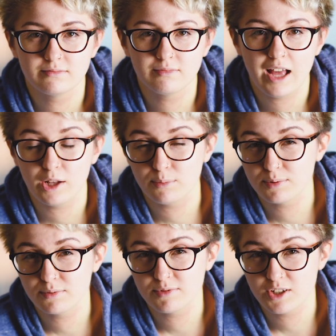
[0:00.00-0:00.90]
help
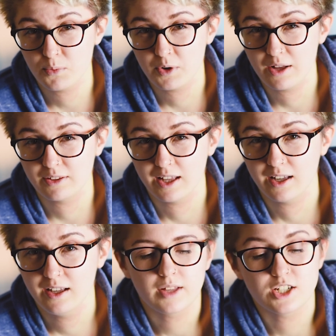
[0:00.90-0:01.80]
someone out
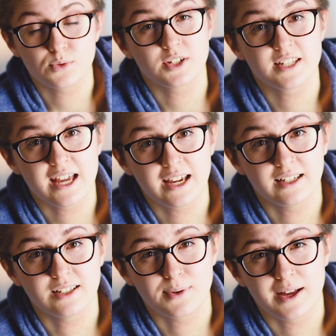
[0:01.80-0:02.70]
there. I just want to
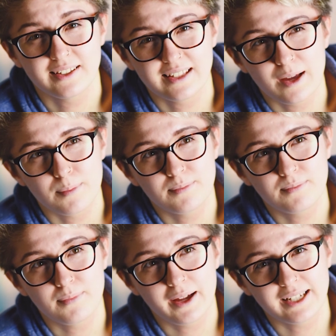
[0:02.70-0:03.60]
say as well that
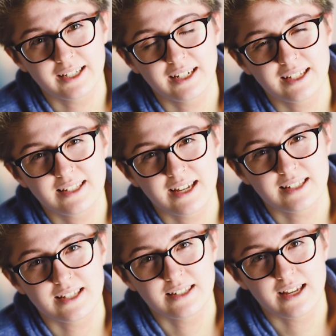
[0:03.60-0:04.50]
Panic and
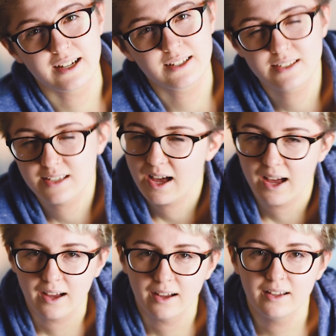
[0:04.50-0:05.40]
anxiety attacks
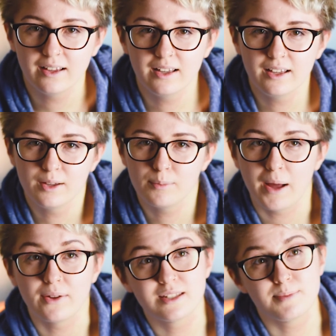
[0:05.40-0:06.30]
are
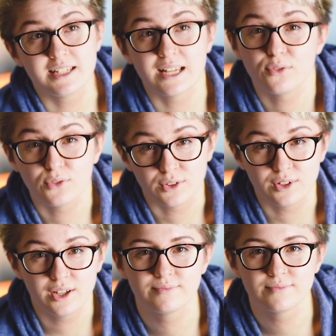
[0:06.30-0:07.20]
bound to be different
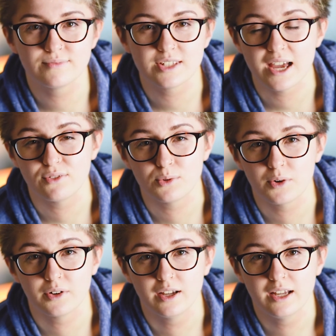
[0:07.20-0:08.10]
to
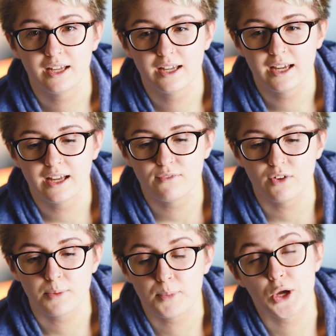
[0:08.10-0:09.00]
everyone,
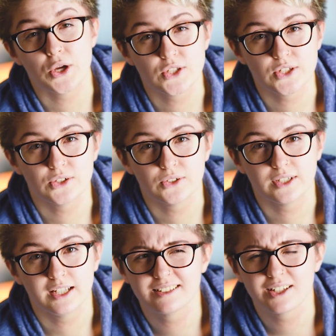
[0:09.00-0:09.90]
very personal.
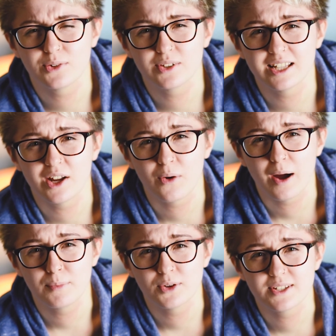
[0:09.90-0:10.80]
So, you know,
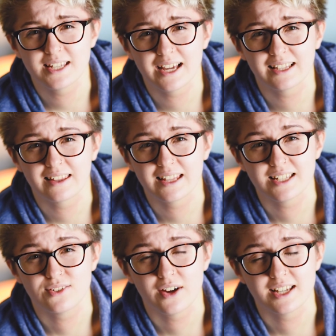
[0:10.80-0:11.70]
I'm not saying that
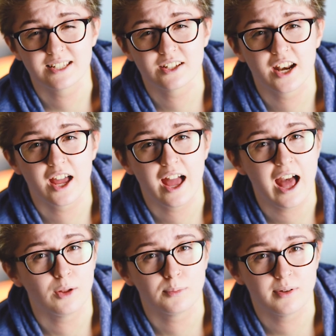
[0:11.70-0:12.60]
this advice is going to
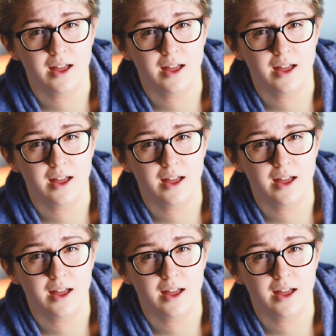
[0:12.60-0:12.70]
help